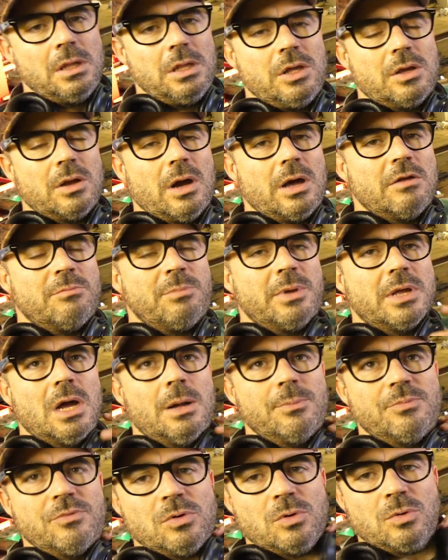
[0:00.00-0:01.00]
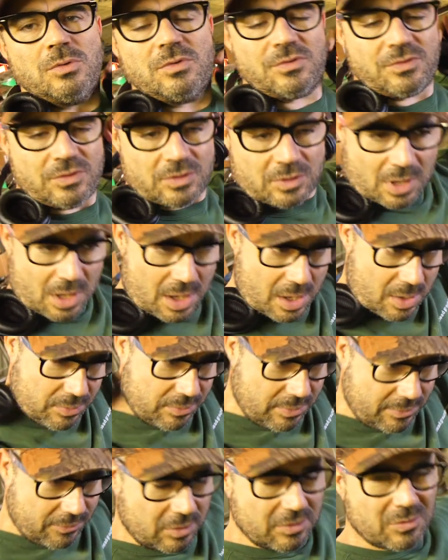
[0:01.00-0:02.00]
you kind of pick up tools as you go.
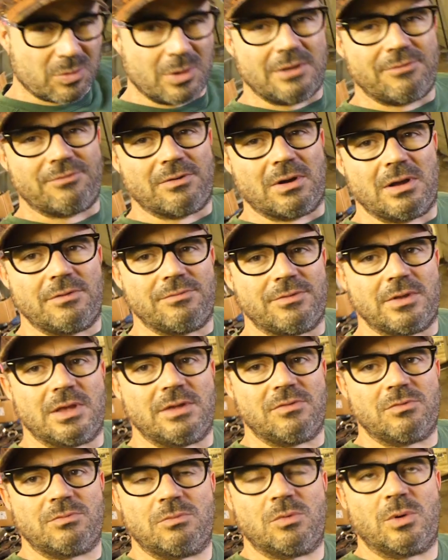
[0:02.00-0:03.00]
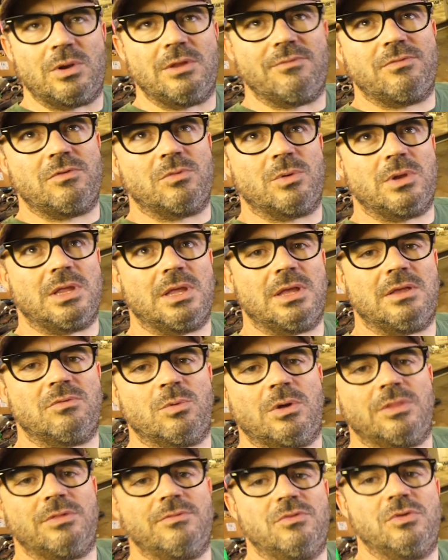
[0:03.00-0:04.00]
So I've got 20 years
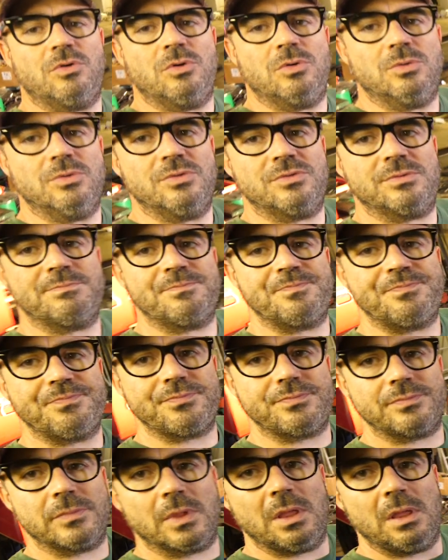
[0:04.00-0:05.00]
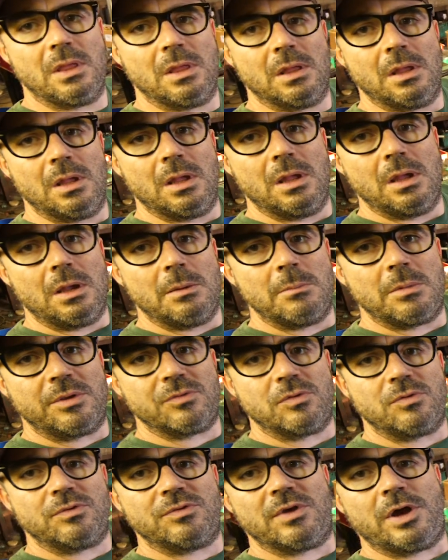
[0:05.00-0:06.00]
worth of tools.
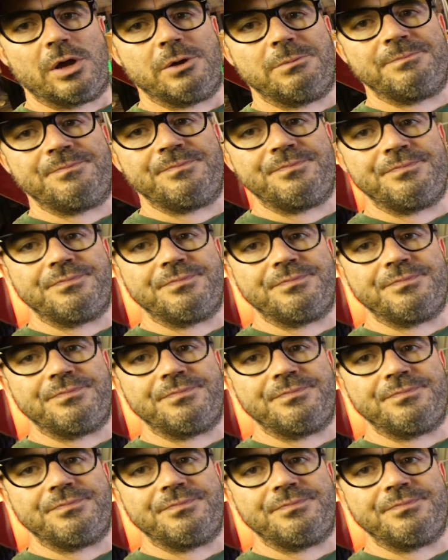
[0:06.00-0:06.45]
Plus also